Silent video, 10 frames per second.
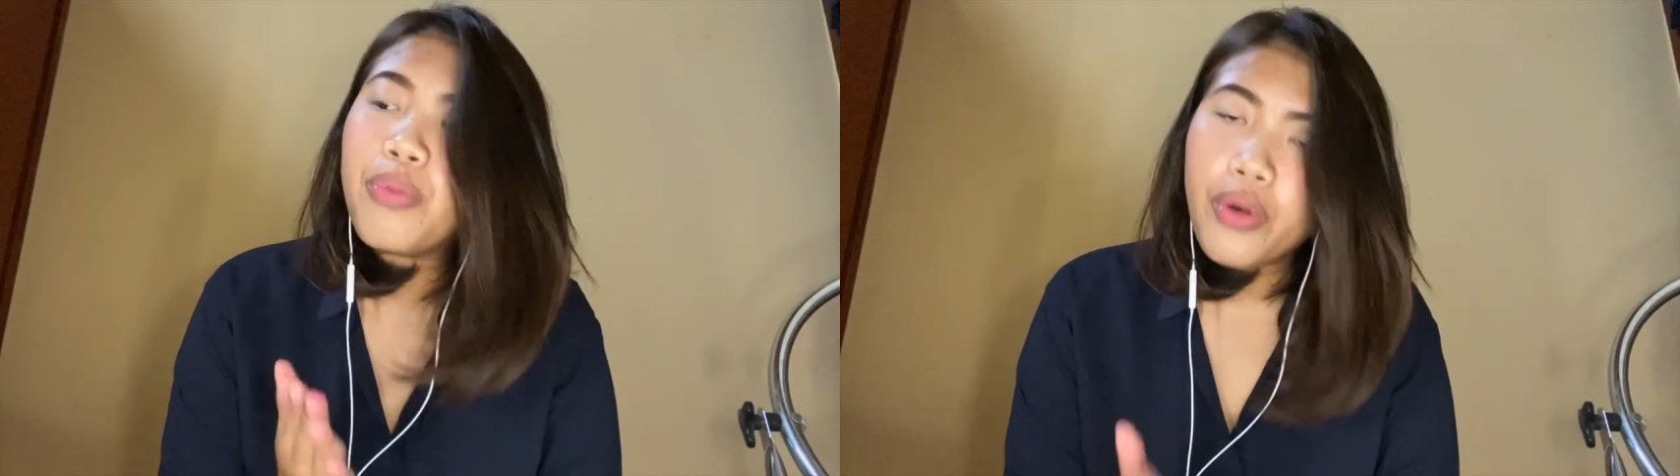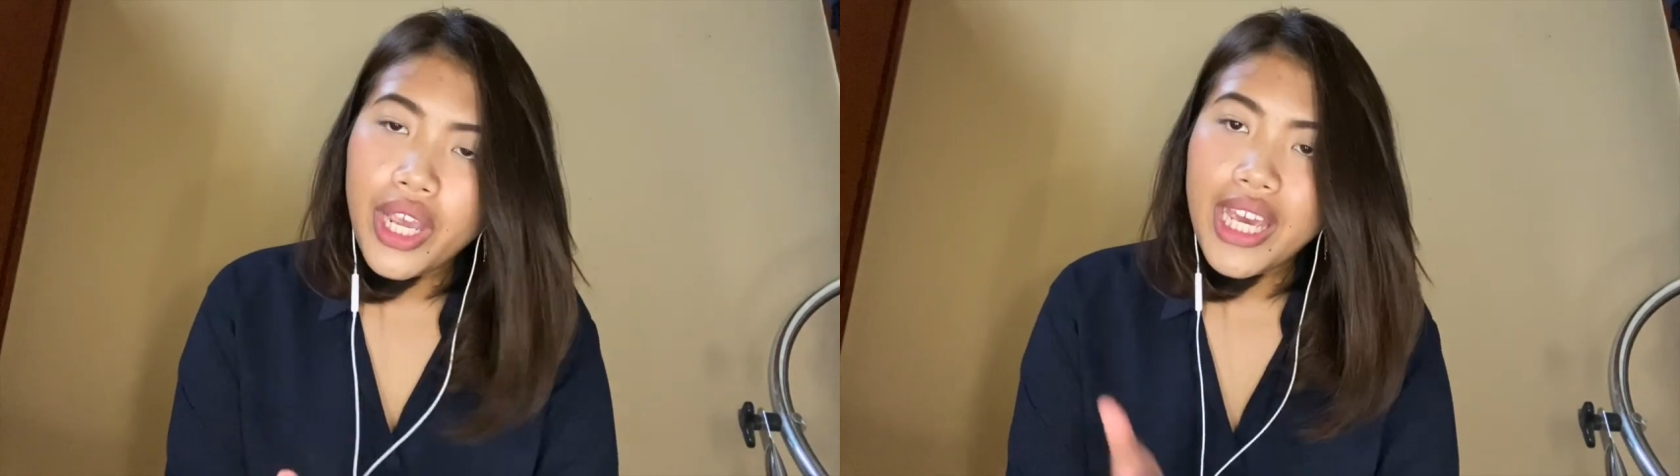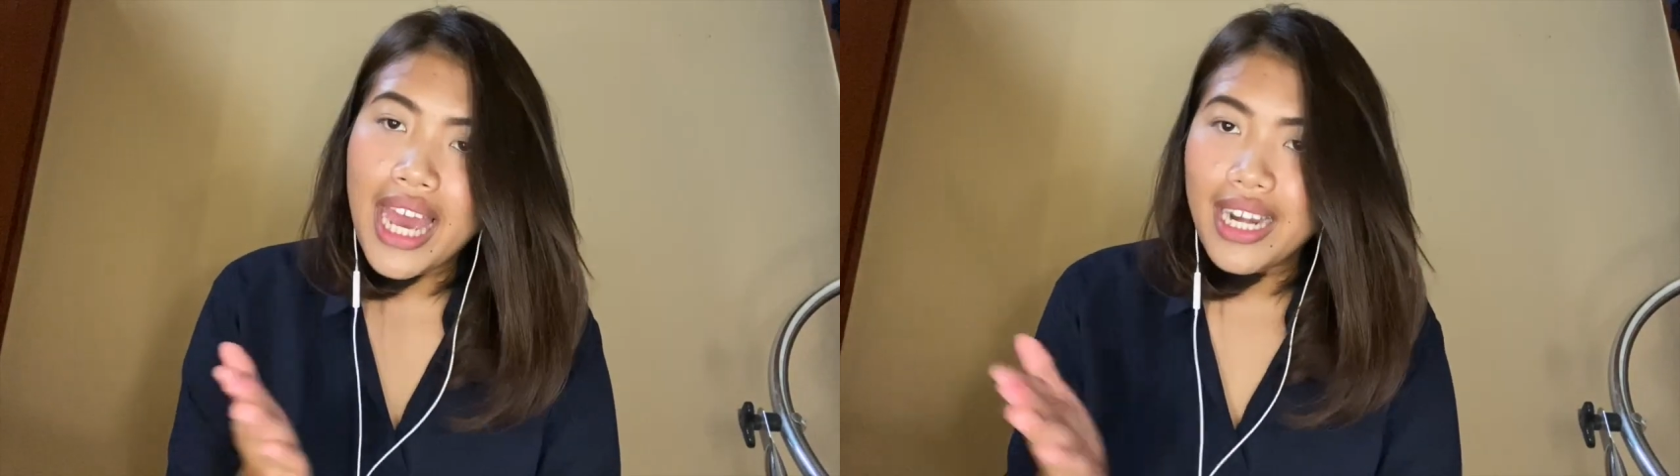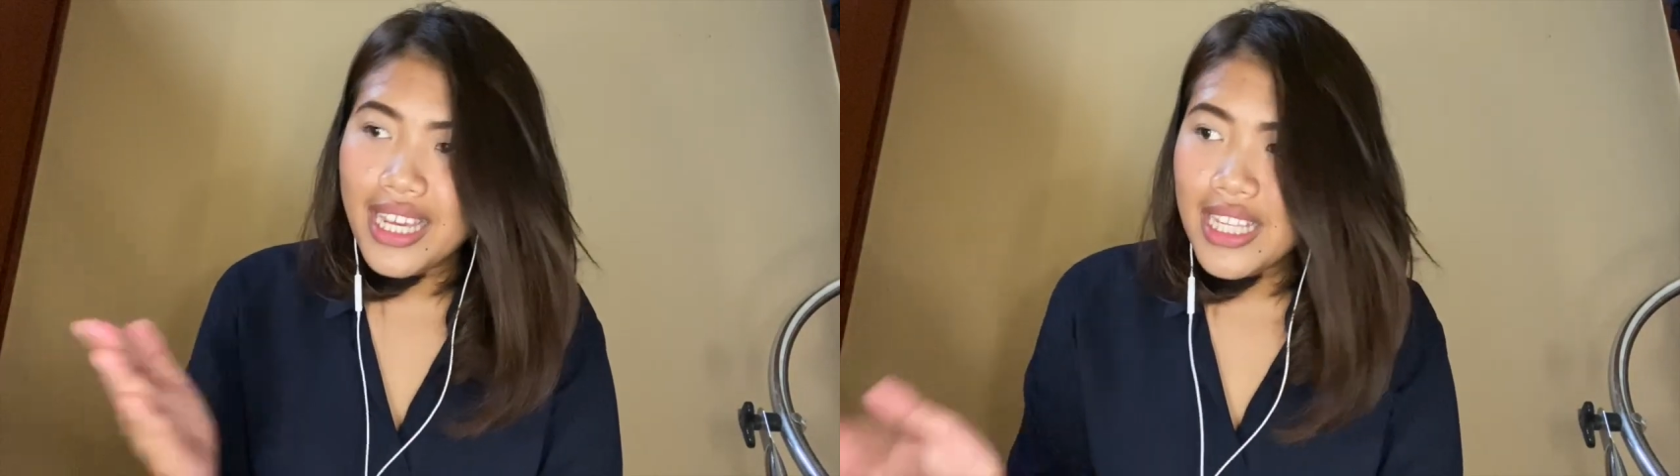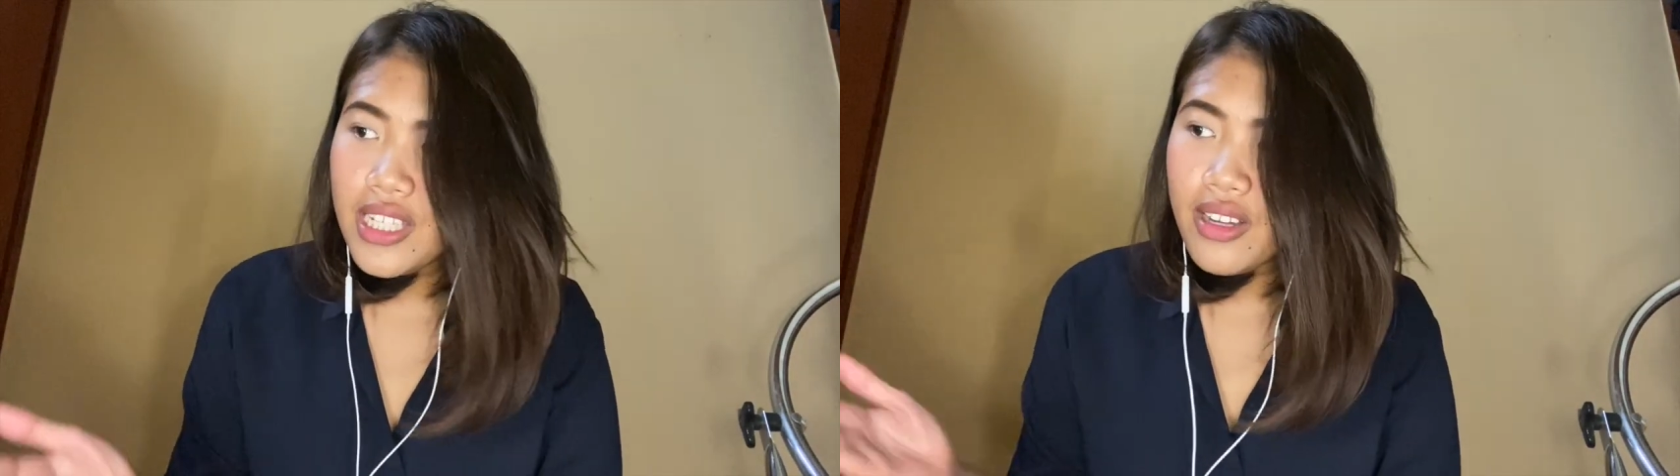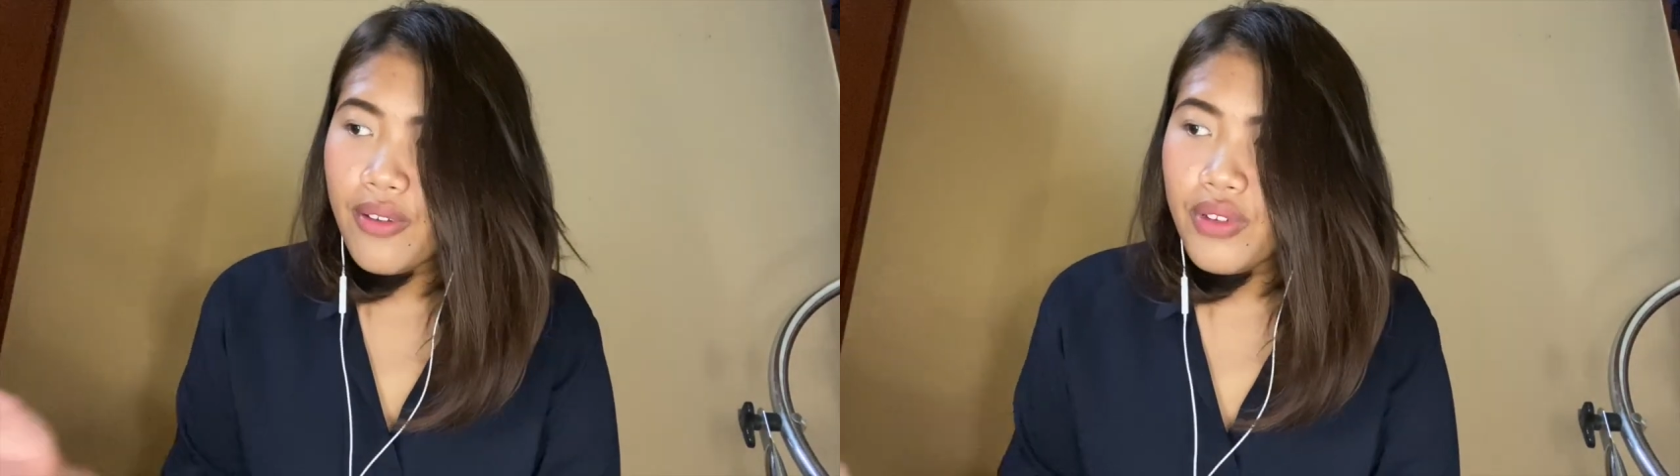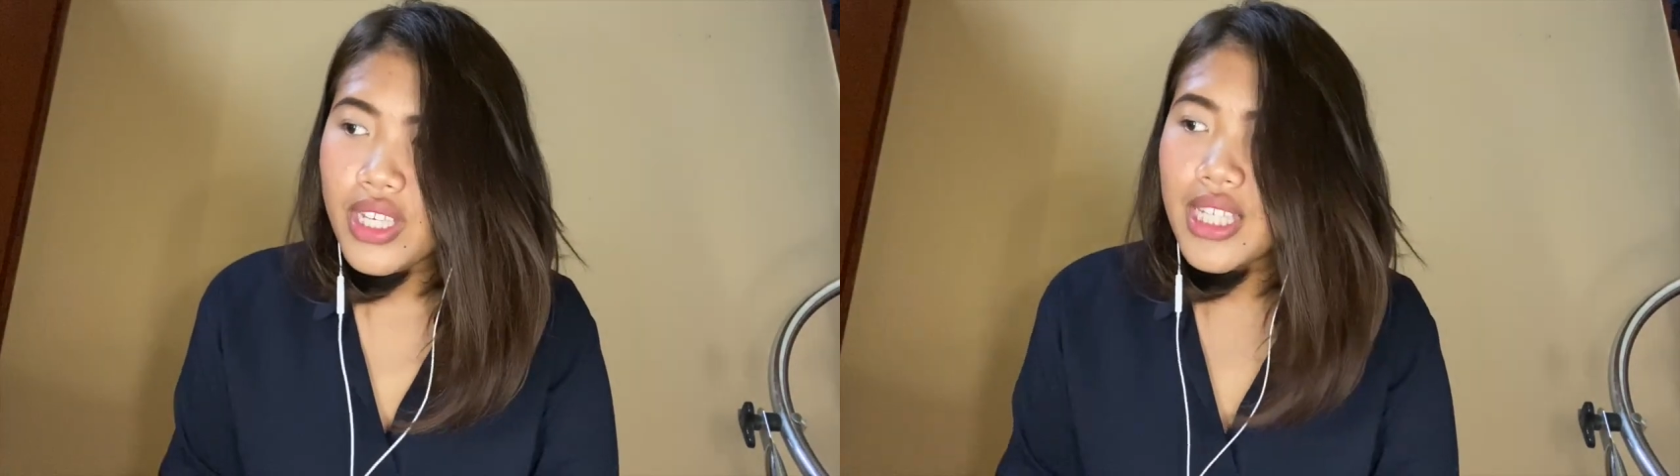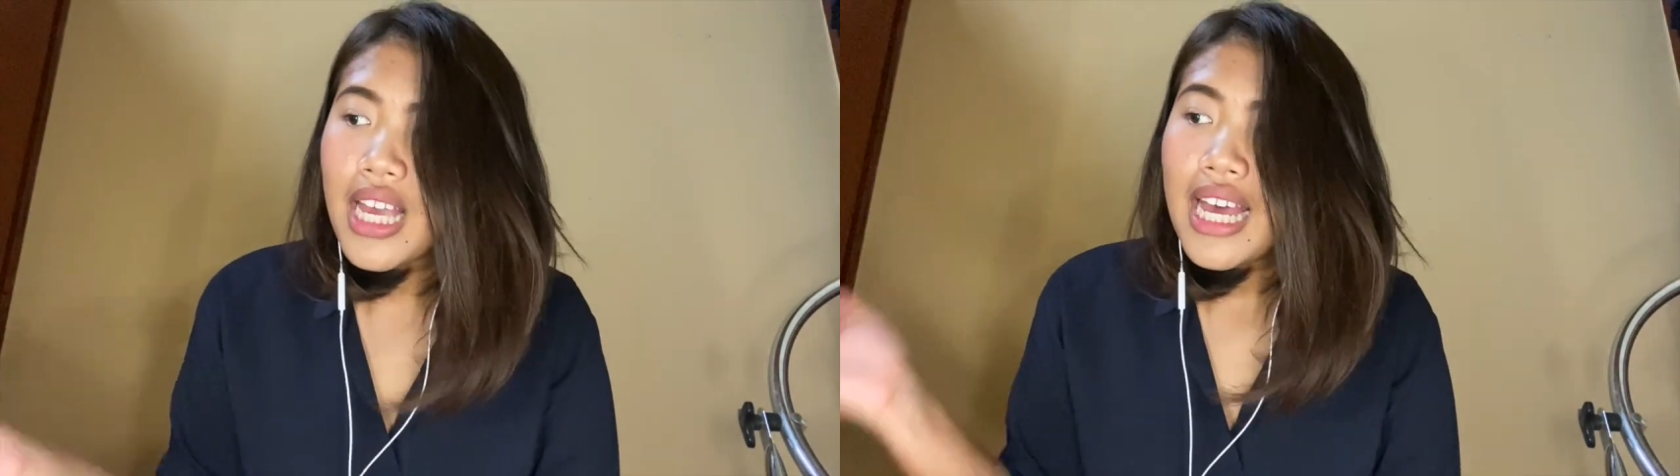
pre and in-service